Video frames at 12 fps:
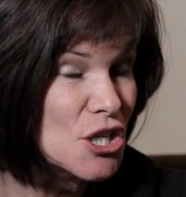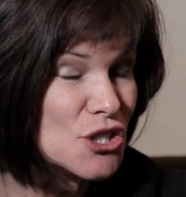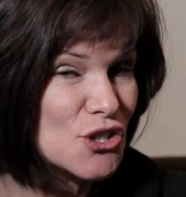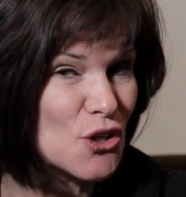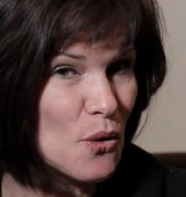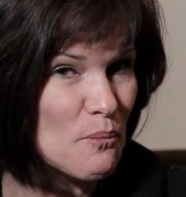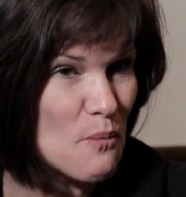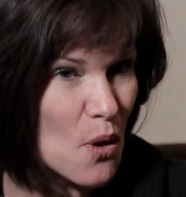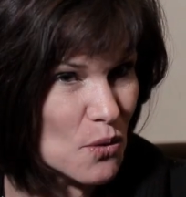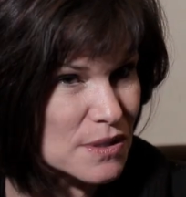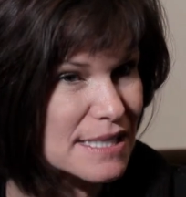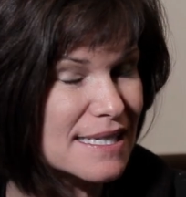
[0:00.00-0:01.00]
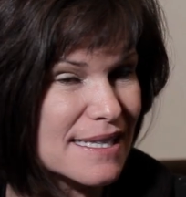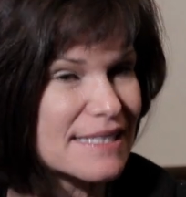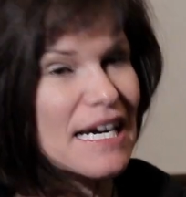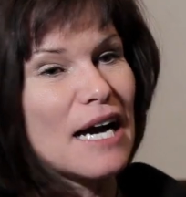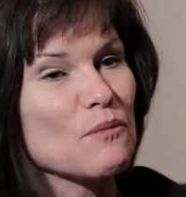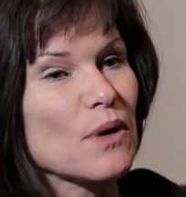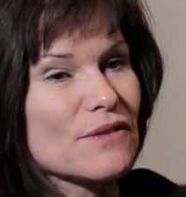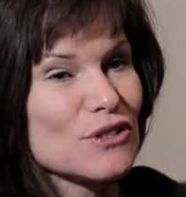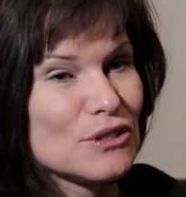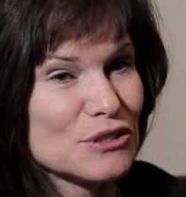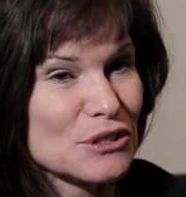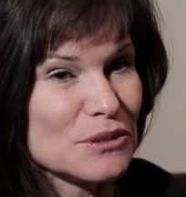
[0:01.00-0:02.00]
So most of the time what
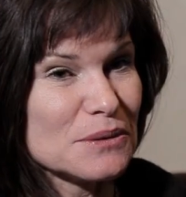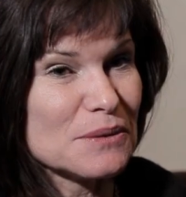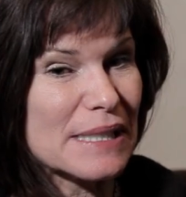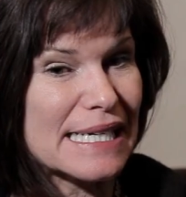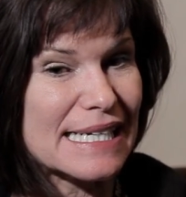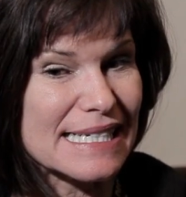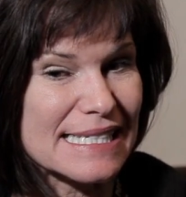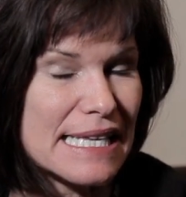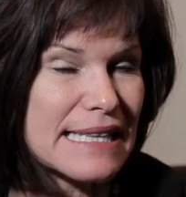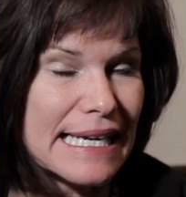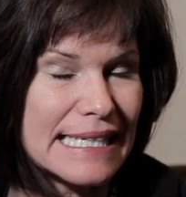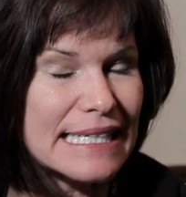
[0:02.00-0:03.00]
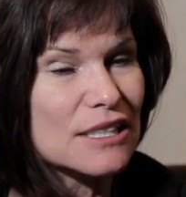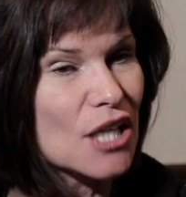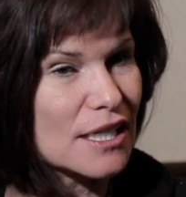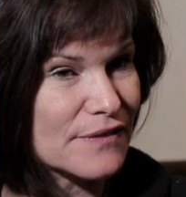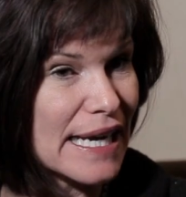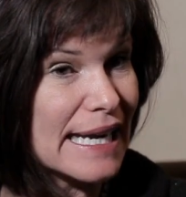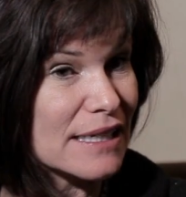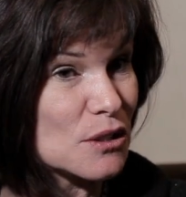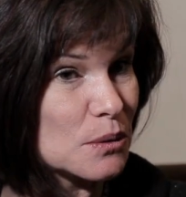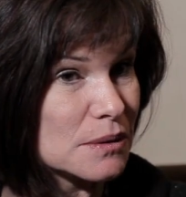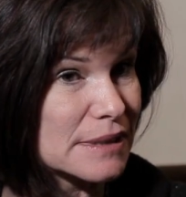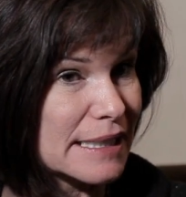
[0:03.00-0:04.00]
they'll do is they need a lot of
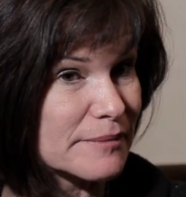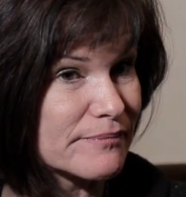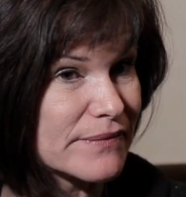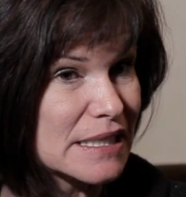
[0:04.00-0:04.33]
hand-holding.